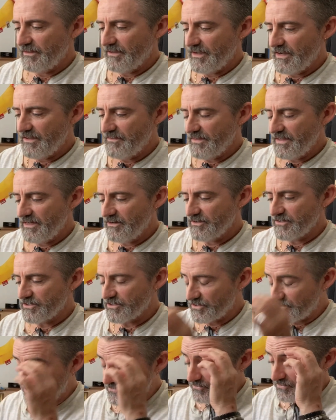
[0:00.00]
And then I
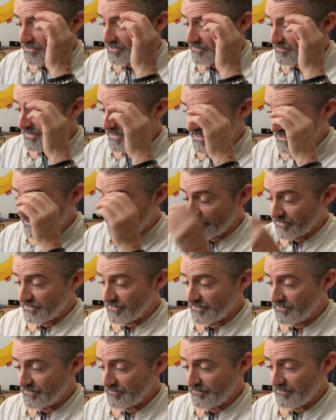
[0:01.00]
just took some extra
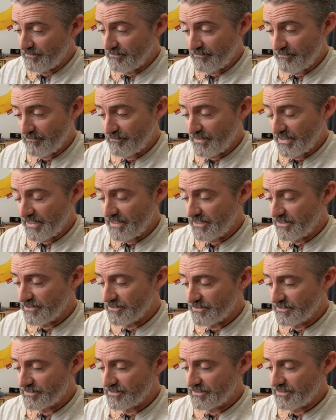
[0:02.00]

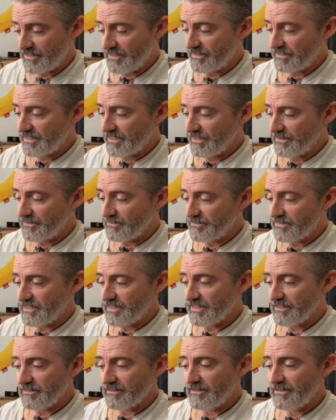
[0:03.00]
pages and cut them
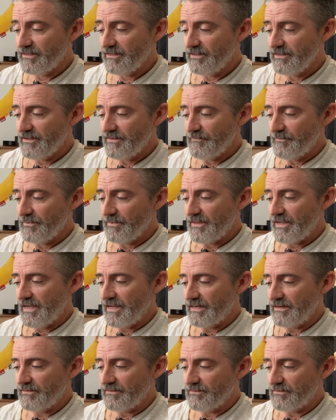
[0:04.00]
down
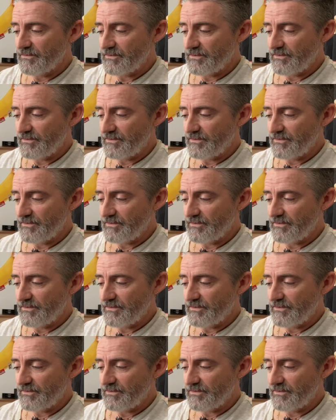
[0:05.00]
and